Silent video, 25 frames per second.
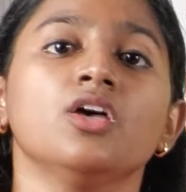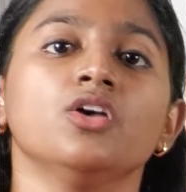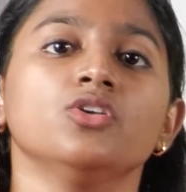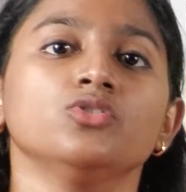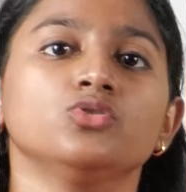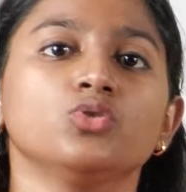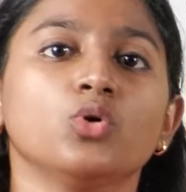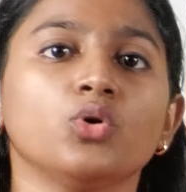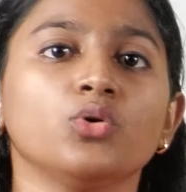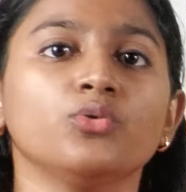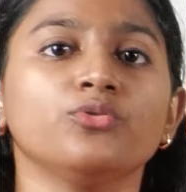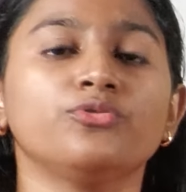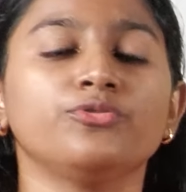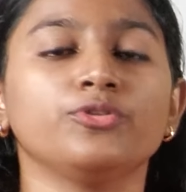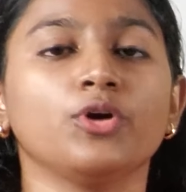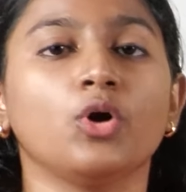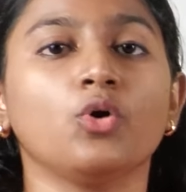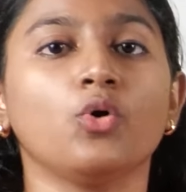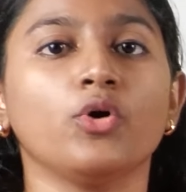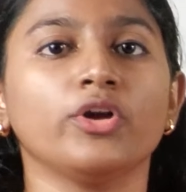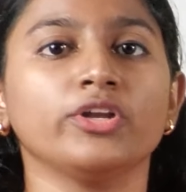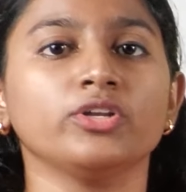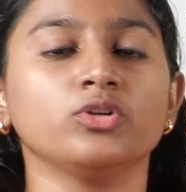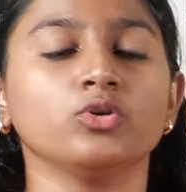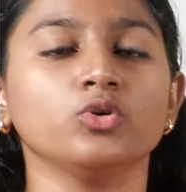So if you're
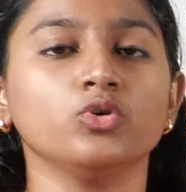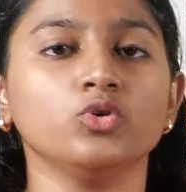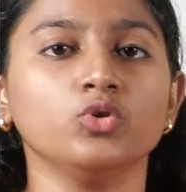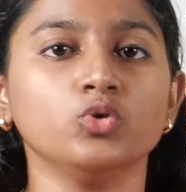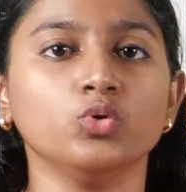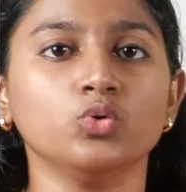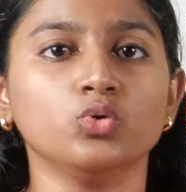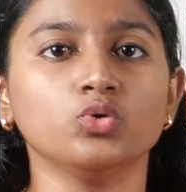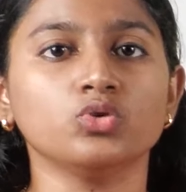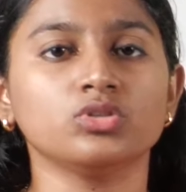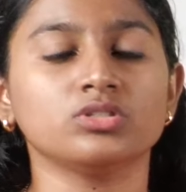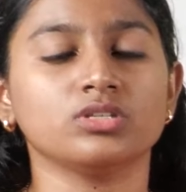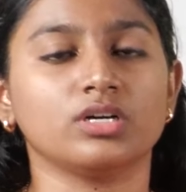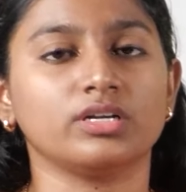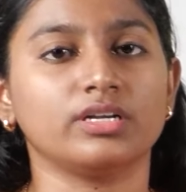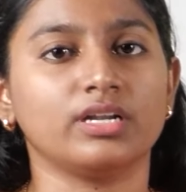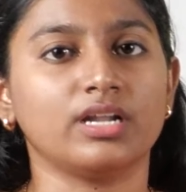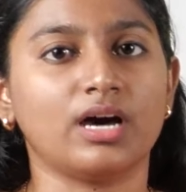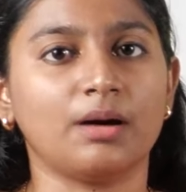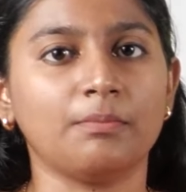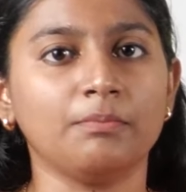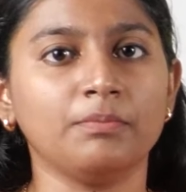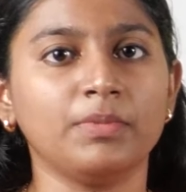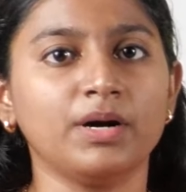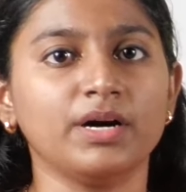going to use a
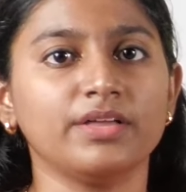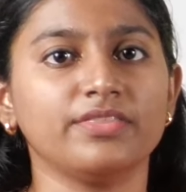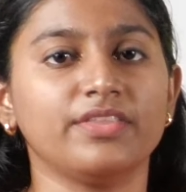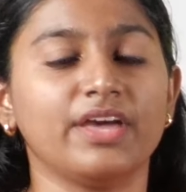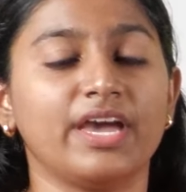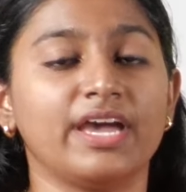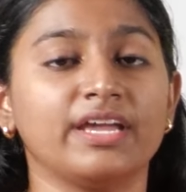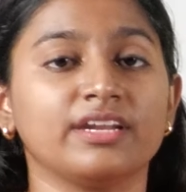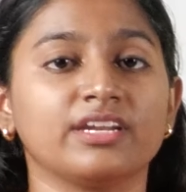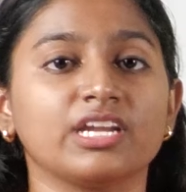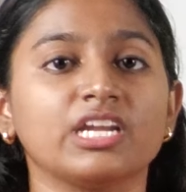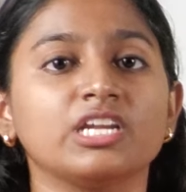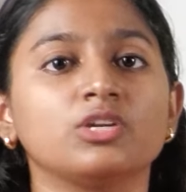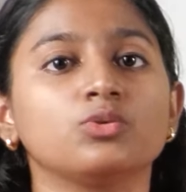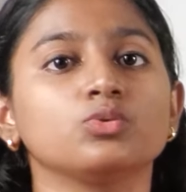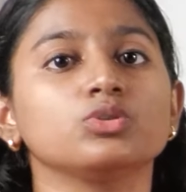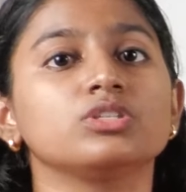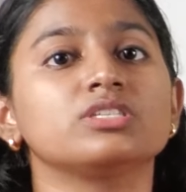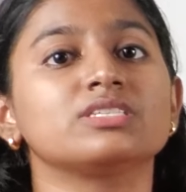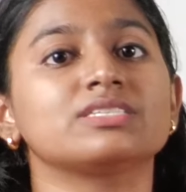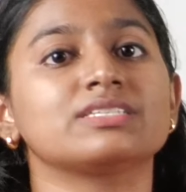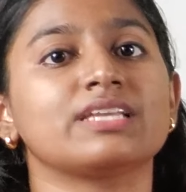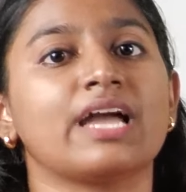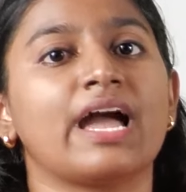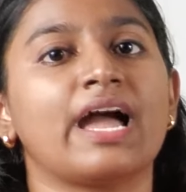number there, it
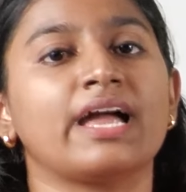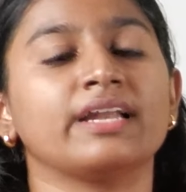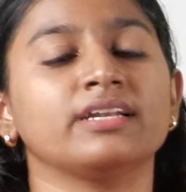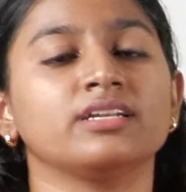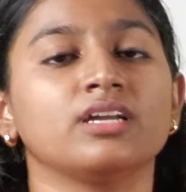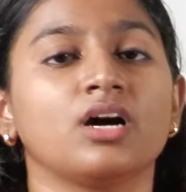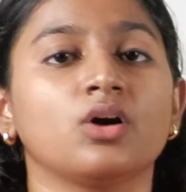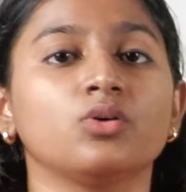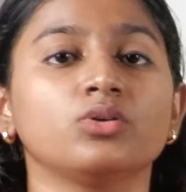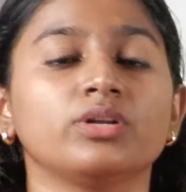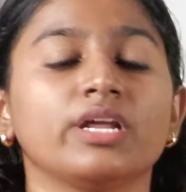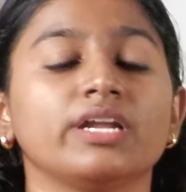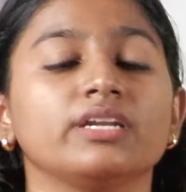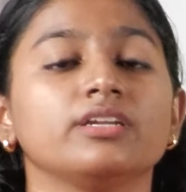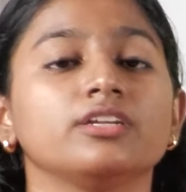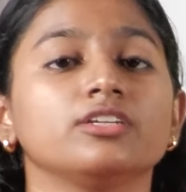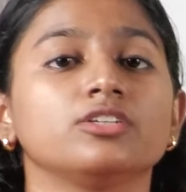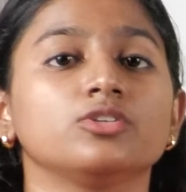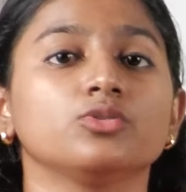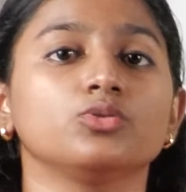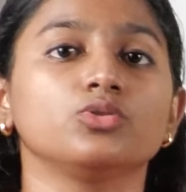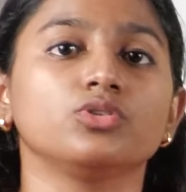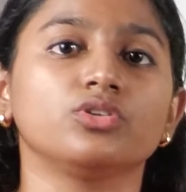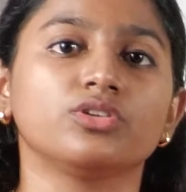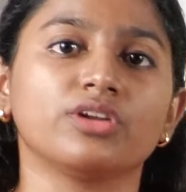would stand out and it
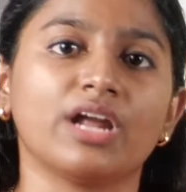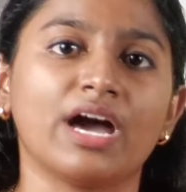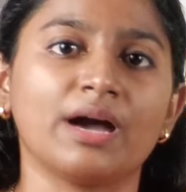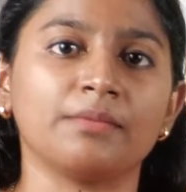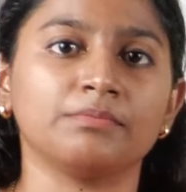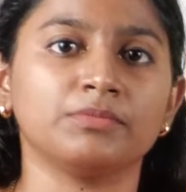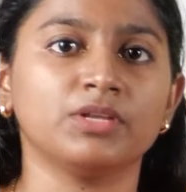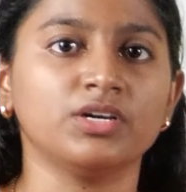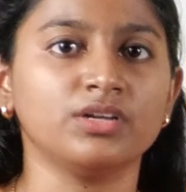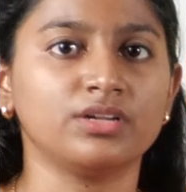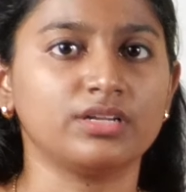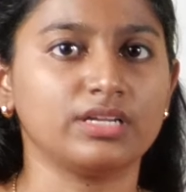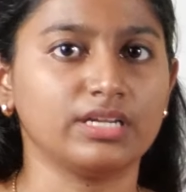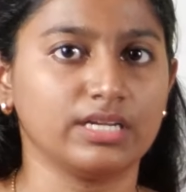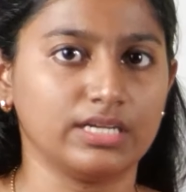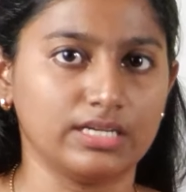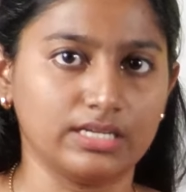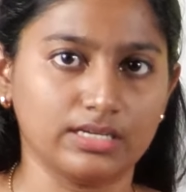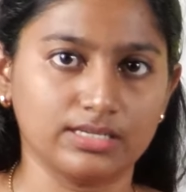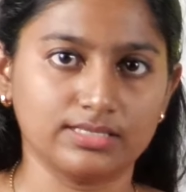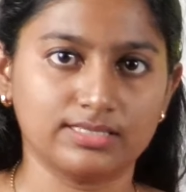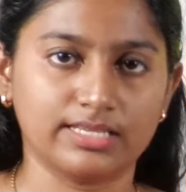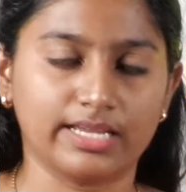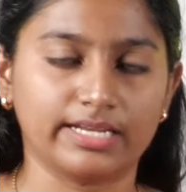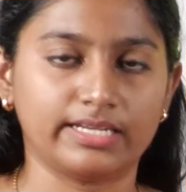would grab the
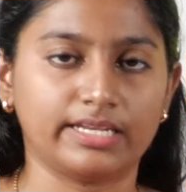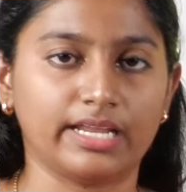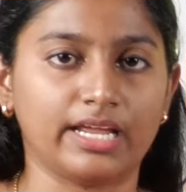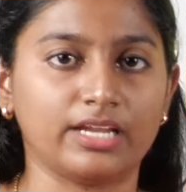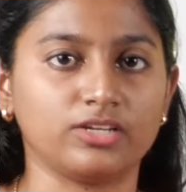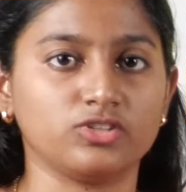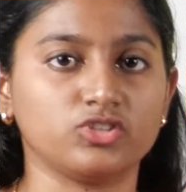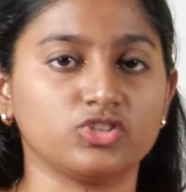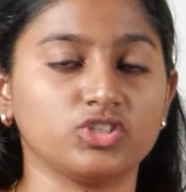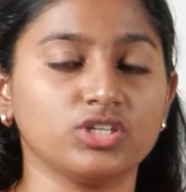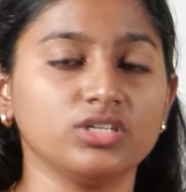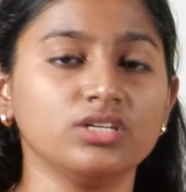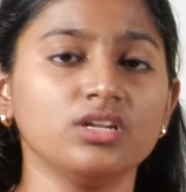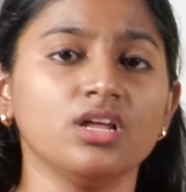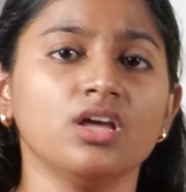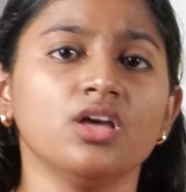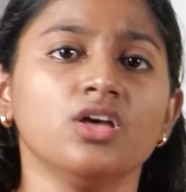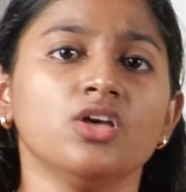reader's attention.